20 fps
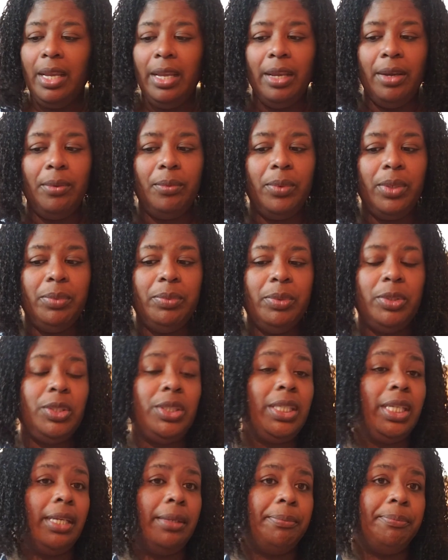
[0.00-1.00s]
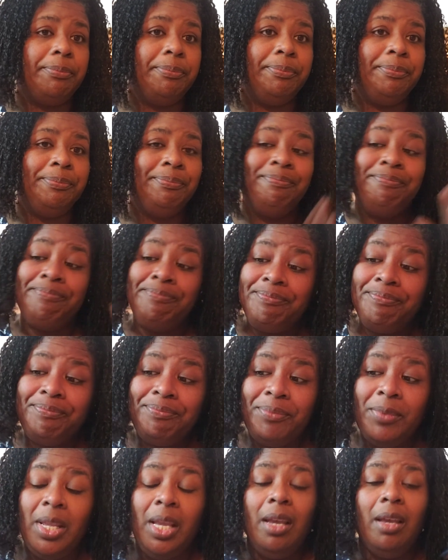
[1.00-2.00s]
And we will see.
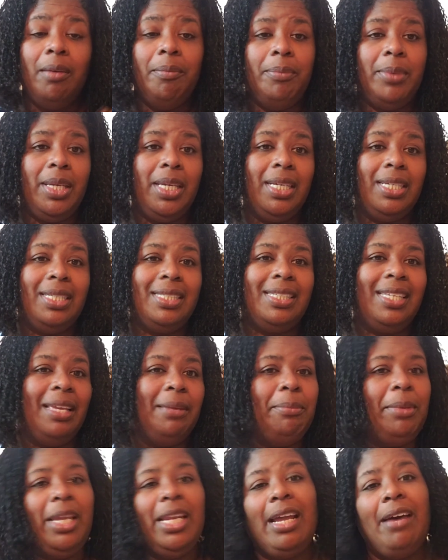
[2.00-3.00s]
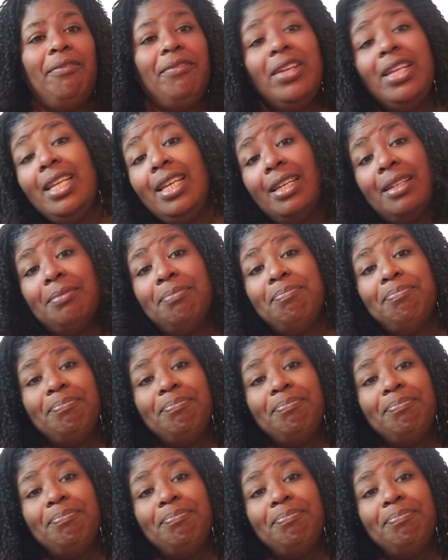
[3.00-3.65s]
Because it may not fit in.